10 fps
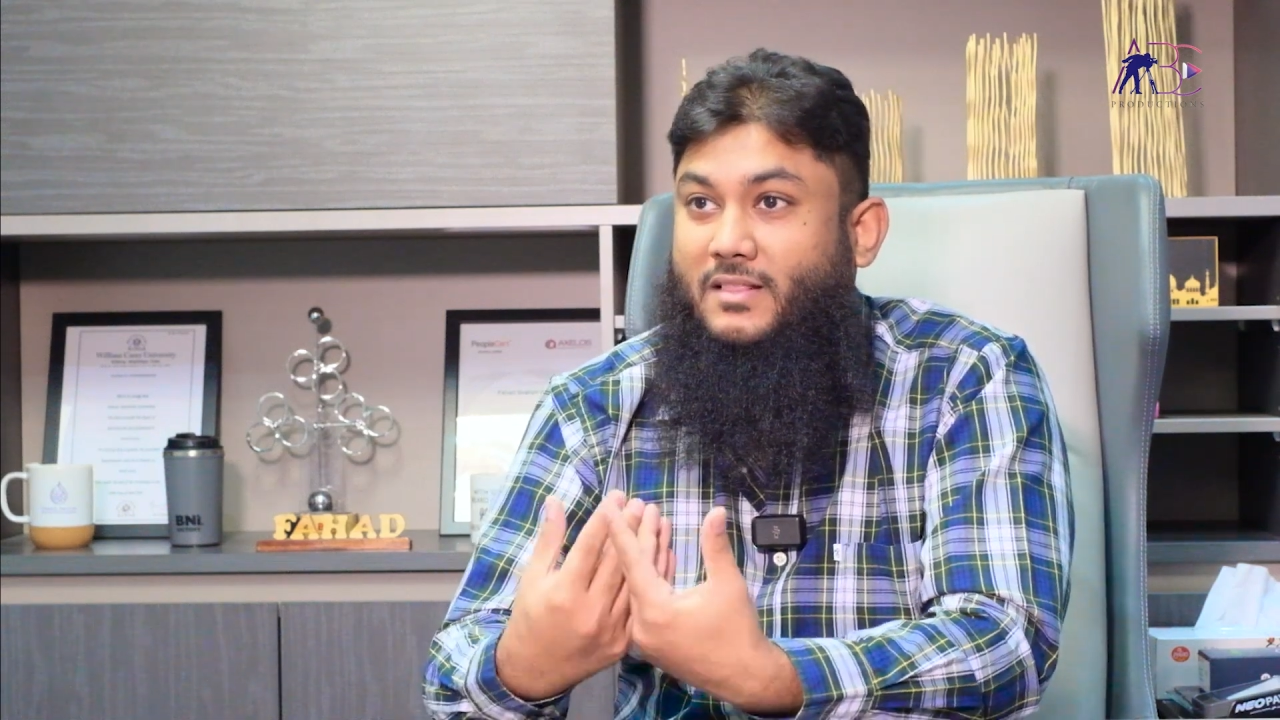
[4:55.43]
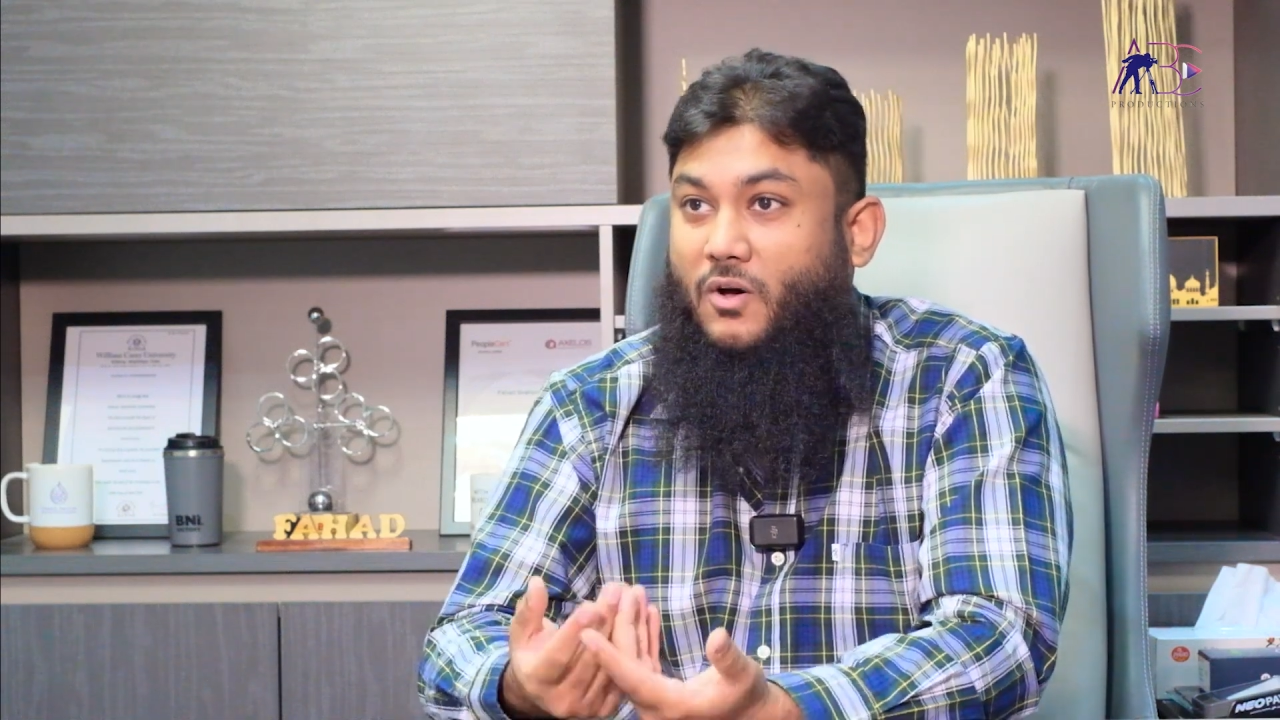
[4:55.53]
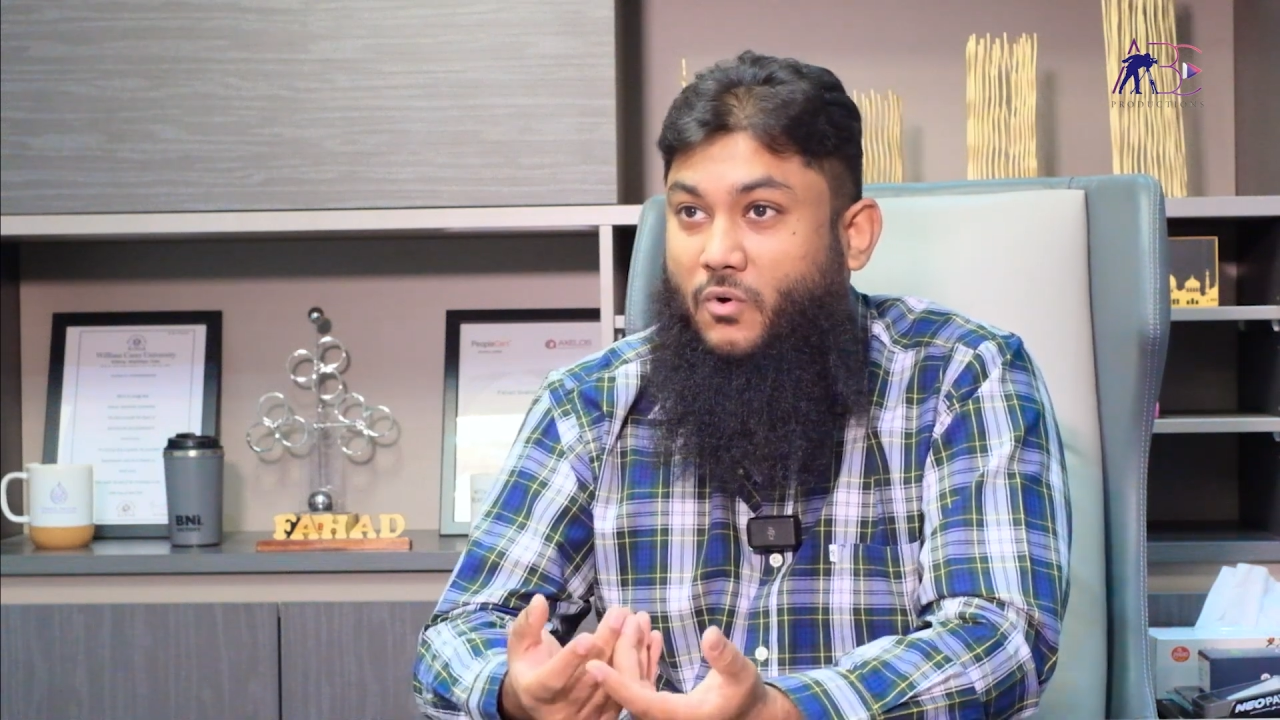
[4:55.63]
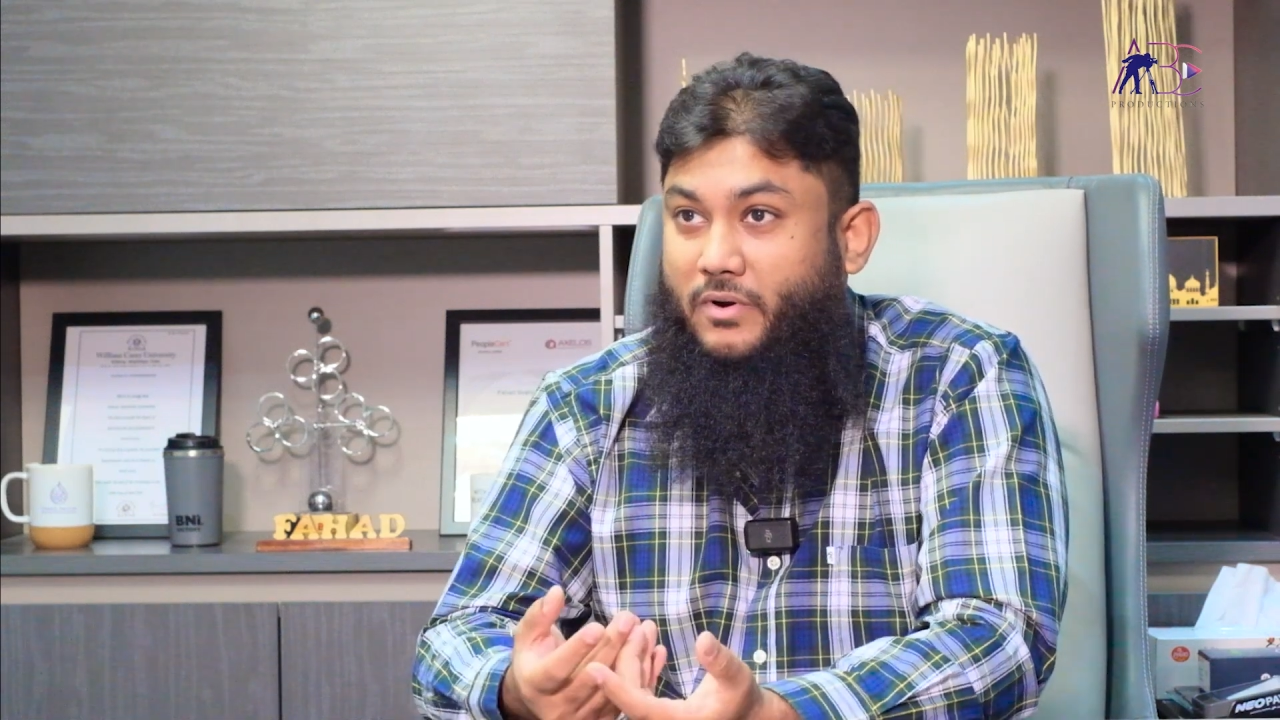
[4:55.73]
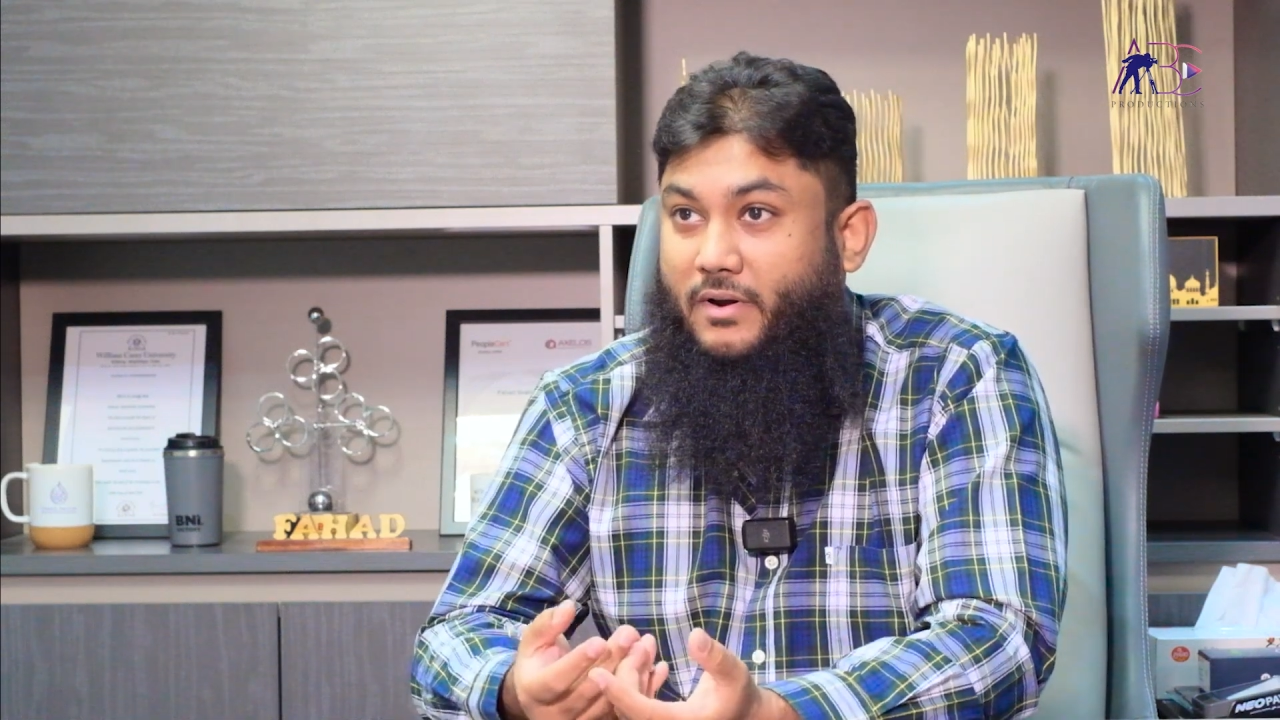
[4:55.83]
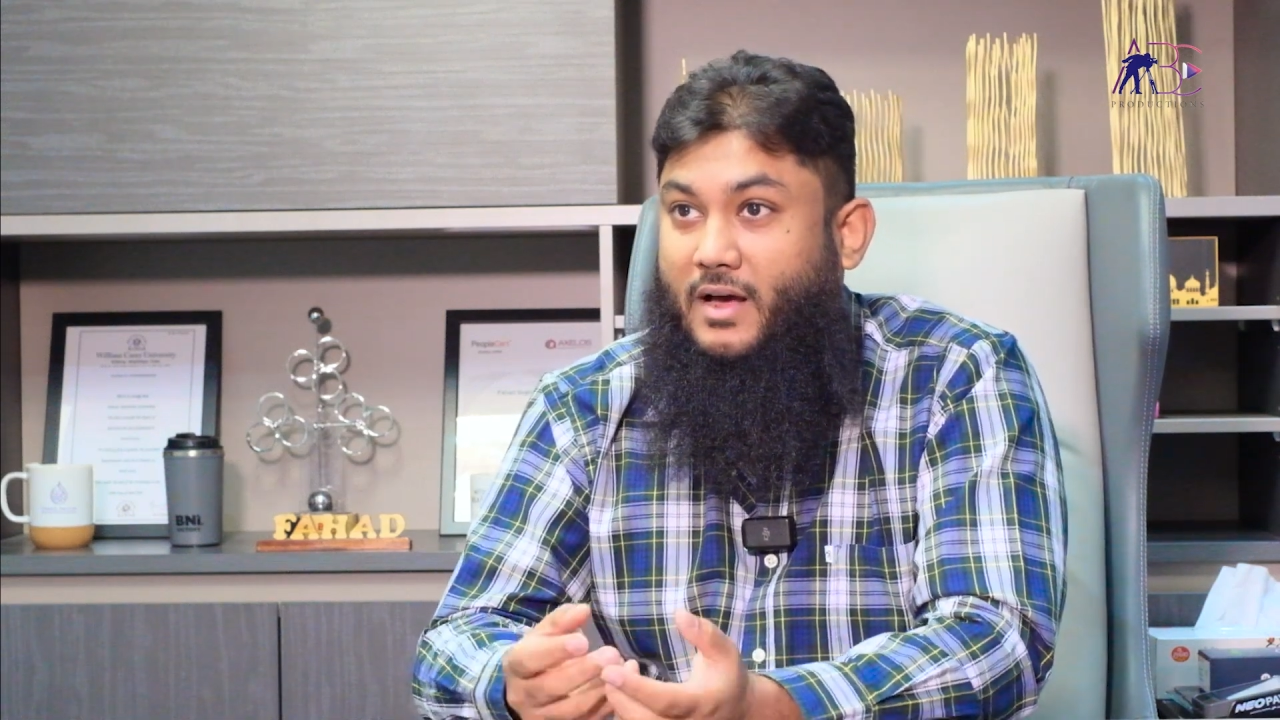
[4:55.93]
the owner,